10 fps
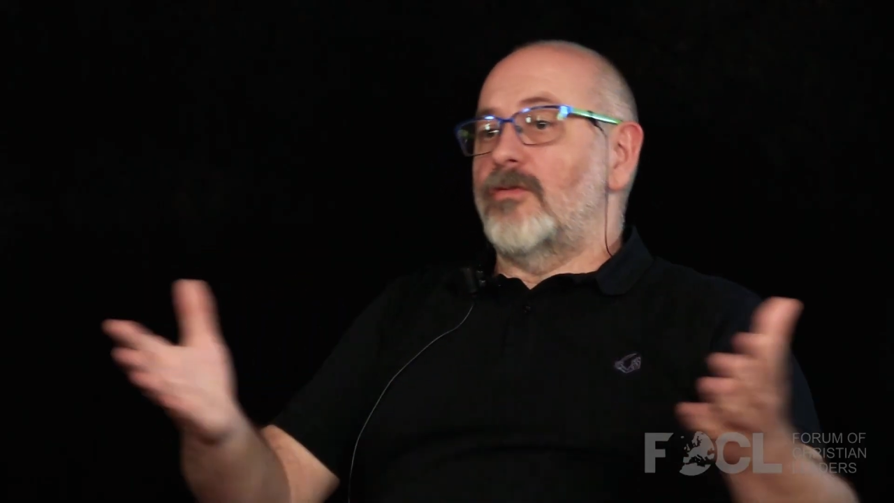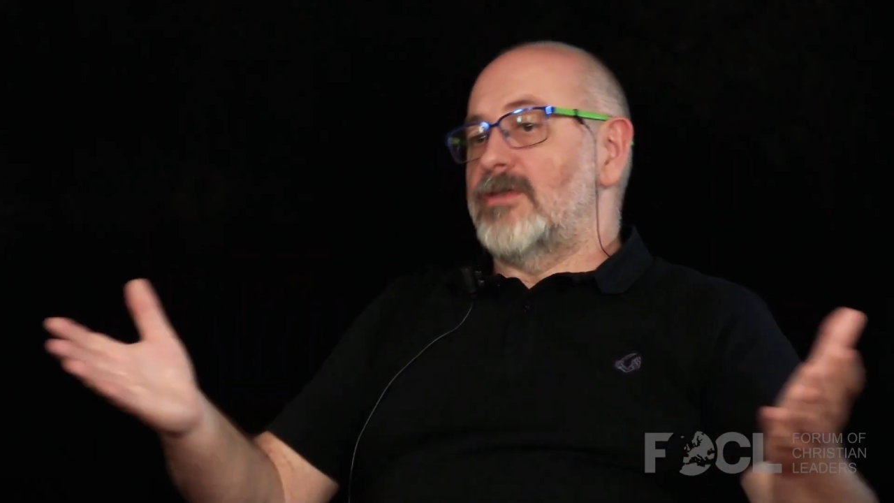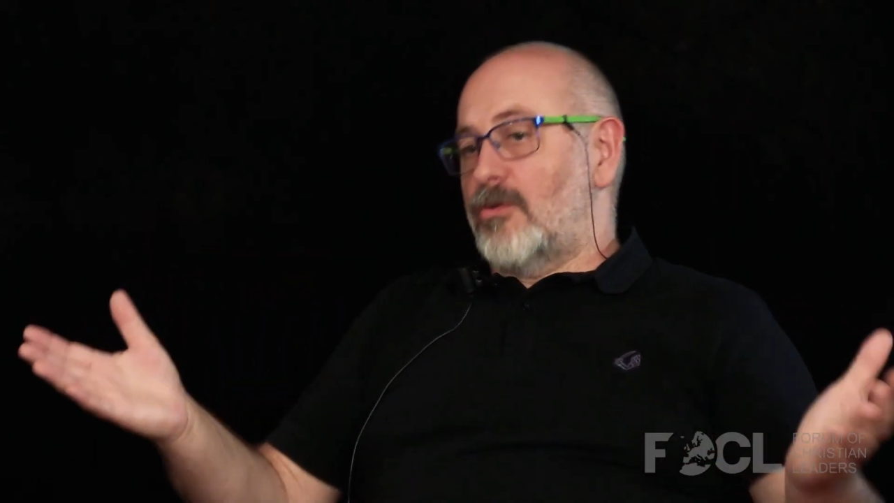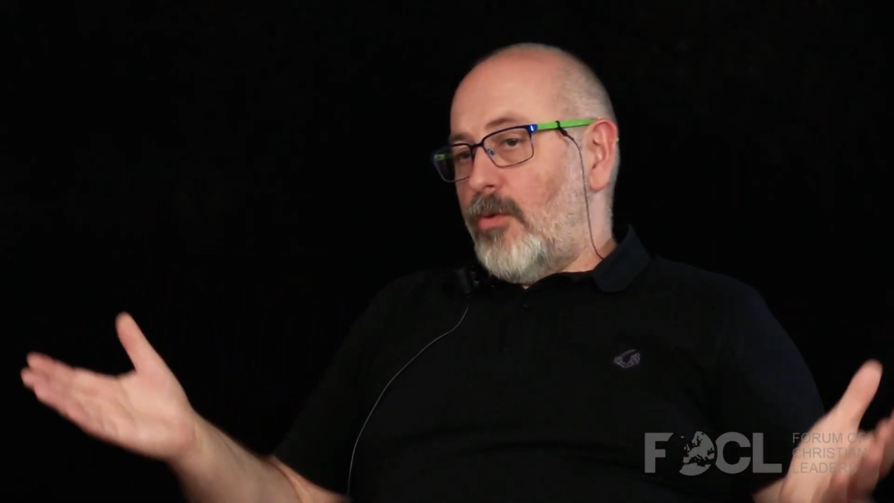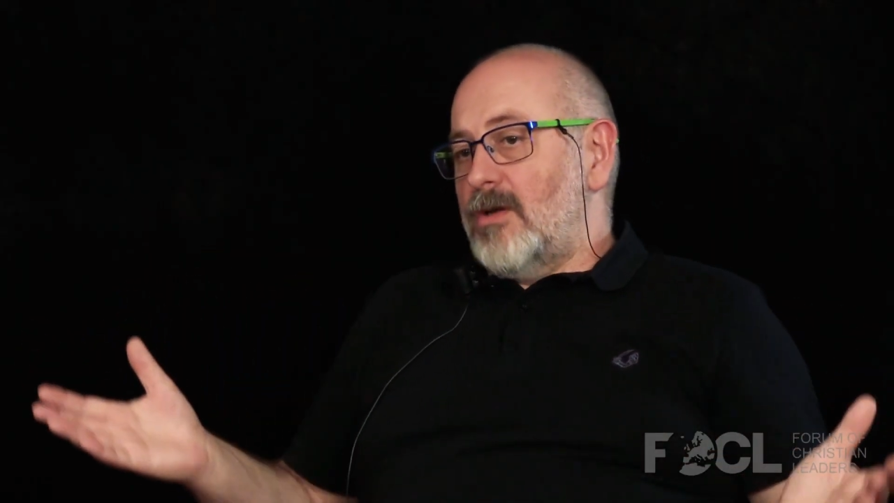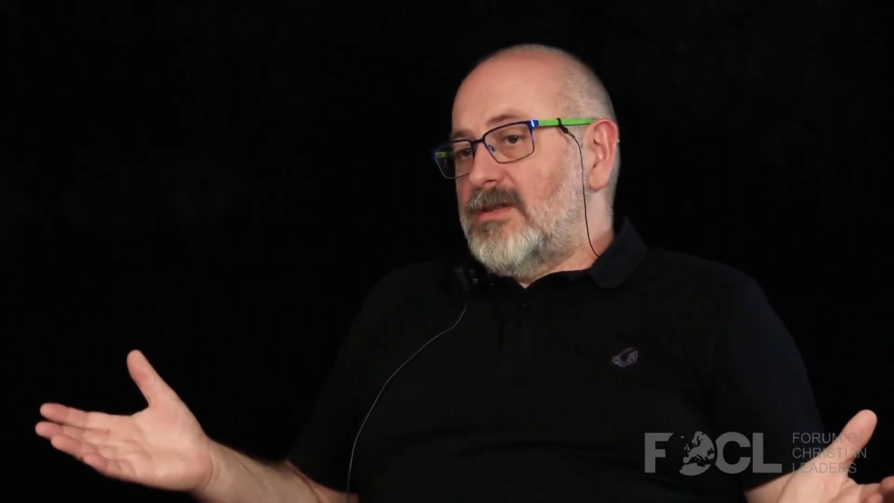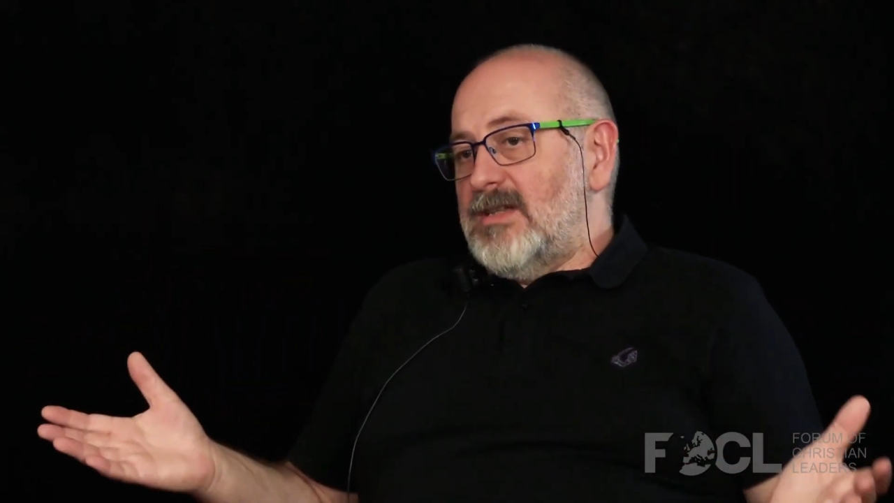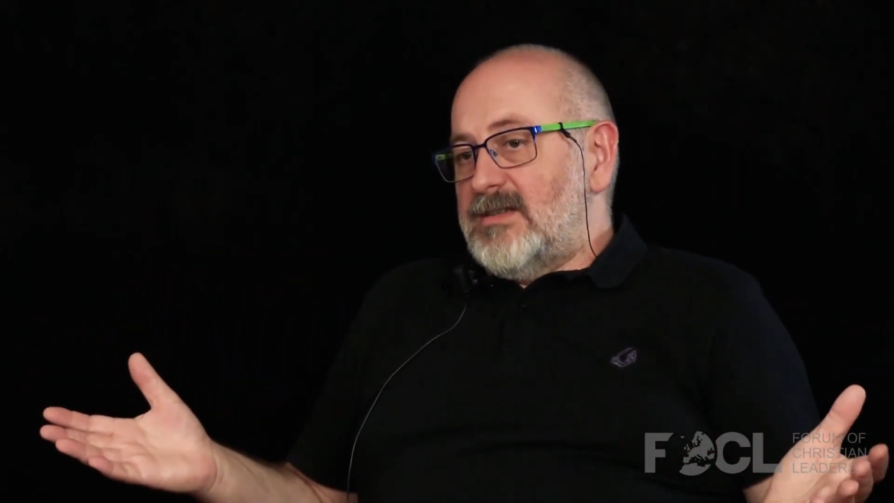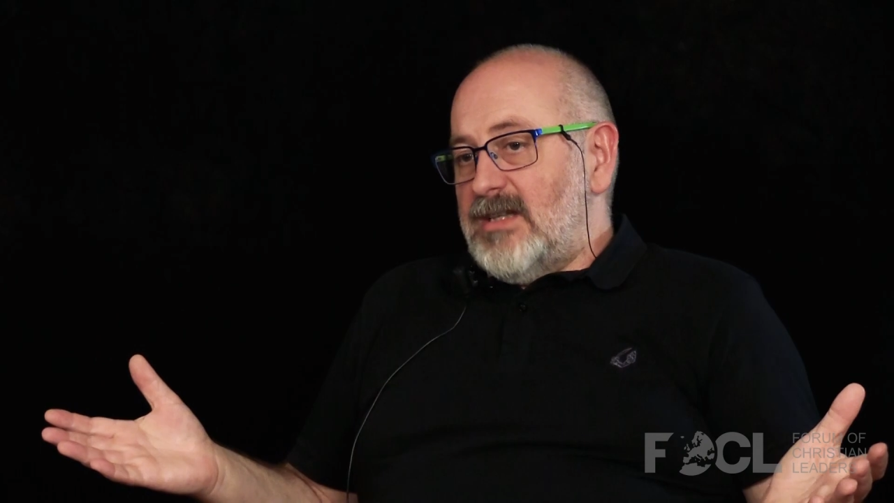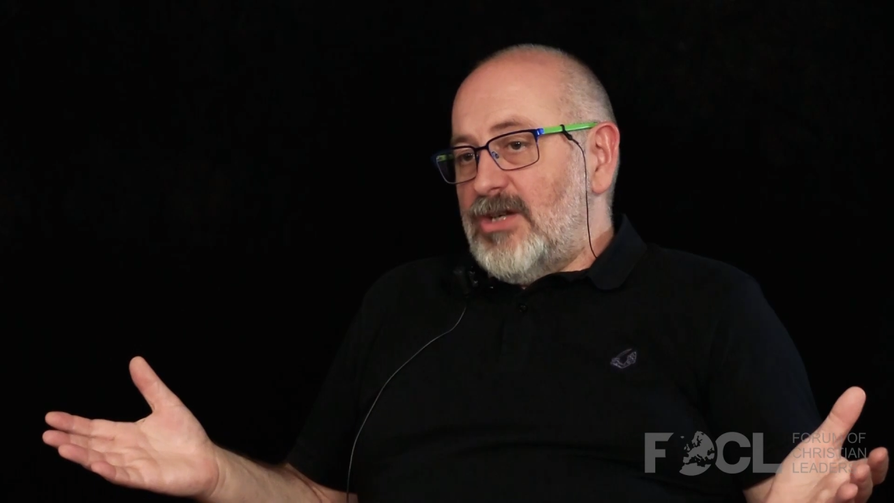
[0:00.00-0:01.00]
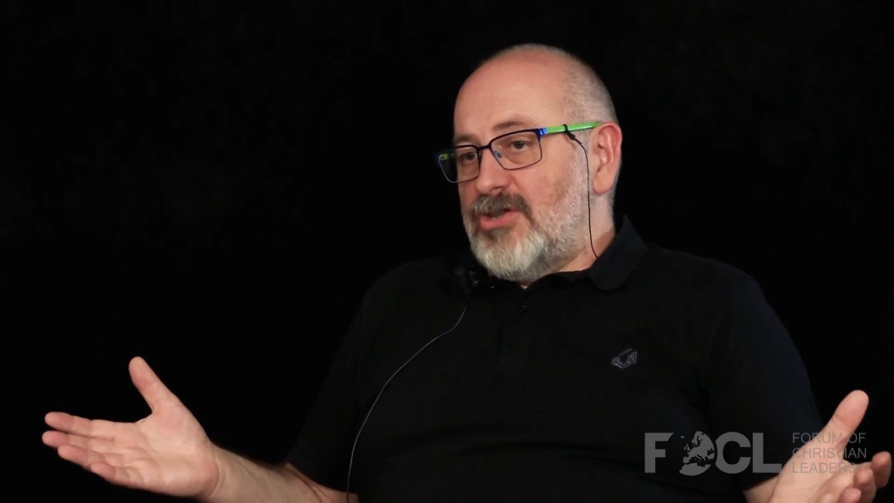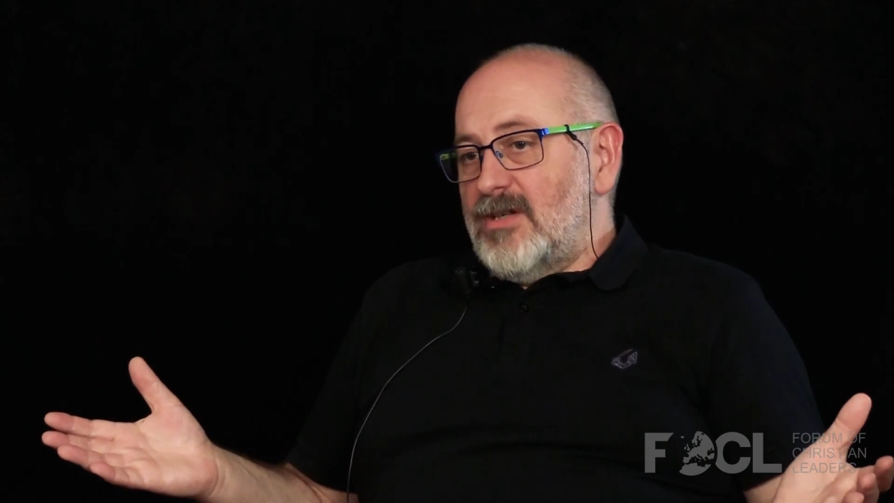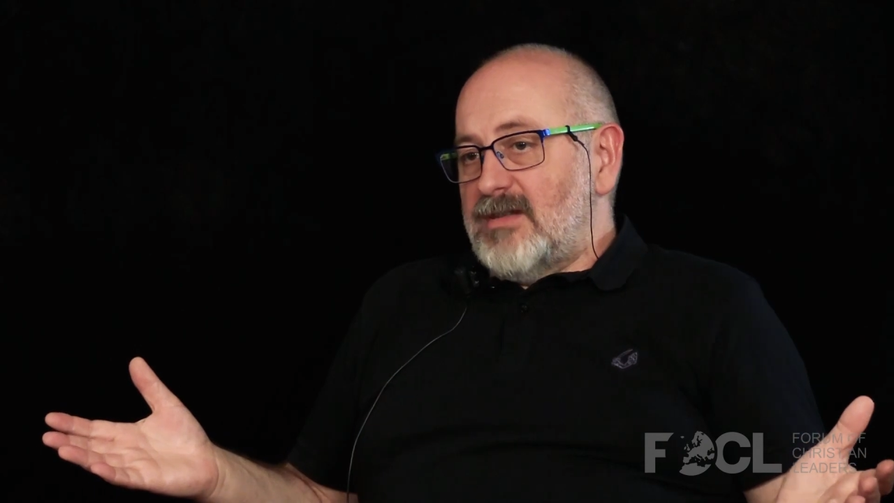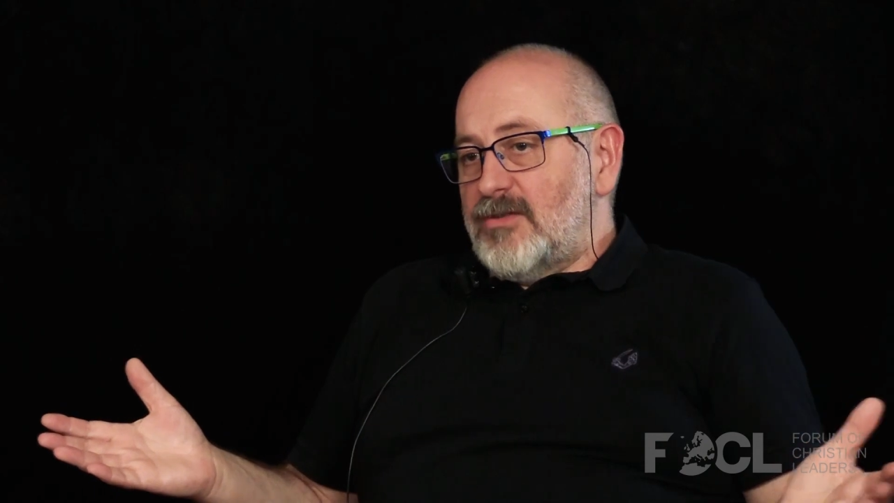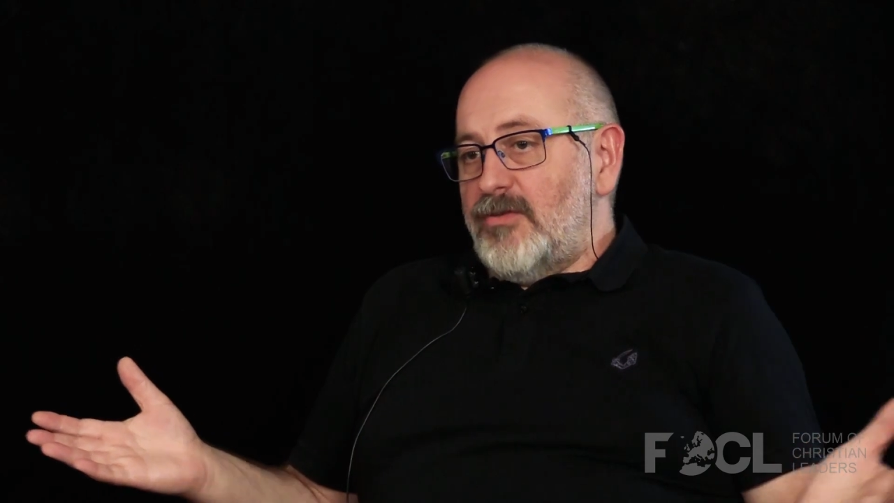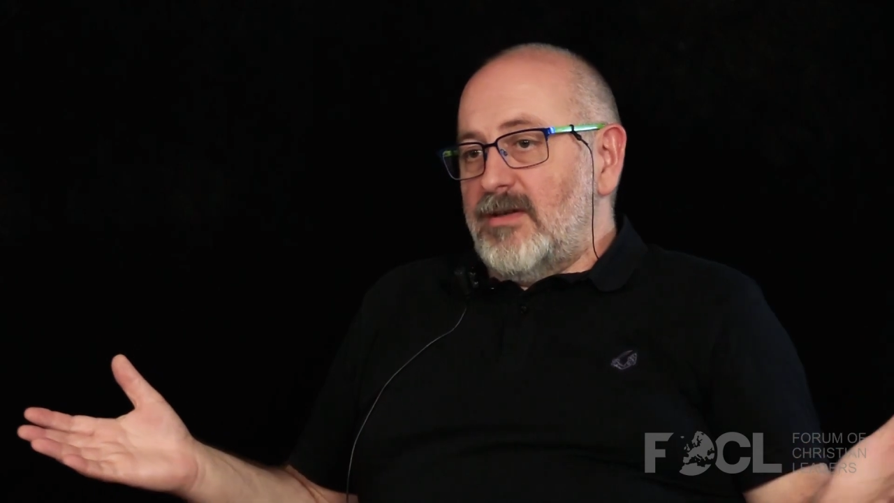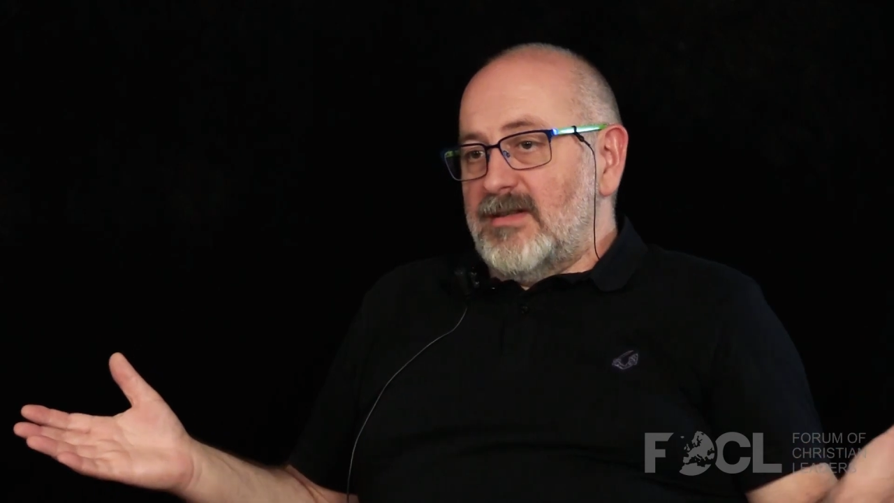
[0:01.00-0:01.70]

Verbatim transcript: of the quality teaching that we